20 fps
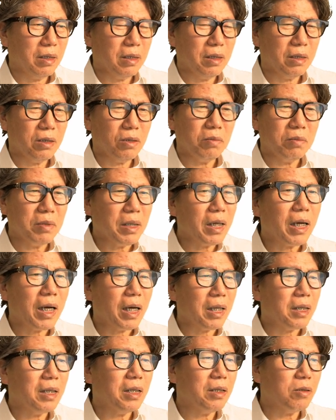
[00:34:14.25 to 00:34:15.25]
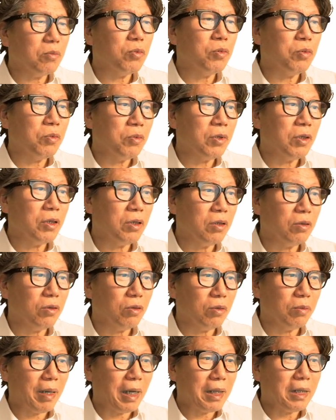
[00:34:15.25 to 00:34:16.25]
there are many aspects that are
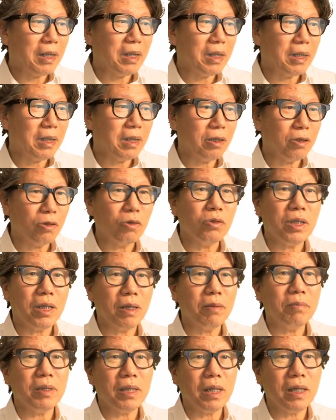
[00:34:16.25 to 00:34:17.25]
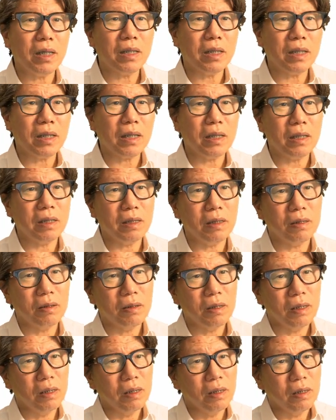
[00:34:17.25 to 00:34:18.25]
difficult to understand. Since the concept of the
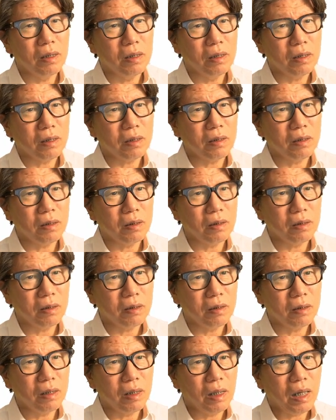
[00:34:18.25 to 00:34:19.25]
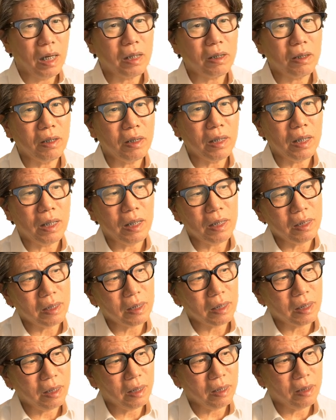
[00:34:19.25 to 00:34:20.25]
centric position keeps changing
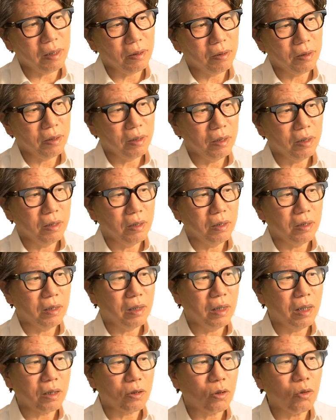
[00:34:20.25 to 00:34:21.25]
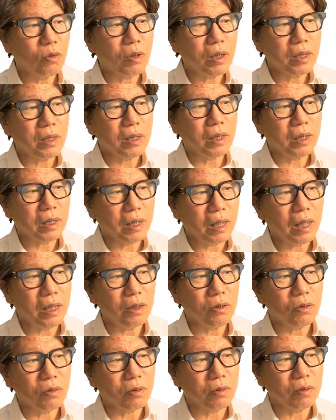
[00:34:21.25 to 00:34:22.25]
in journals and college
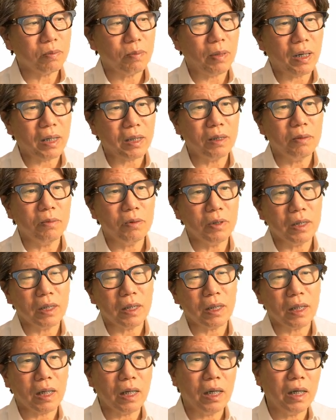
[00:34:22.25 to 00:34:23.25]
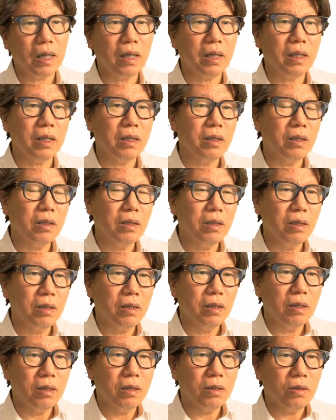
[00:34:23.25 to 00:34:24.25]
textbooks, it becomes even more difficult to
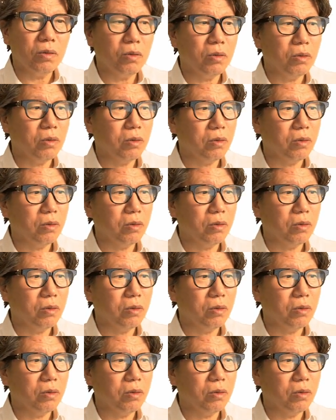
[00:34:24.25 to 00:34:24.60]
understand.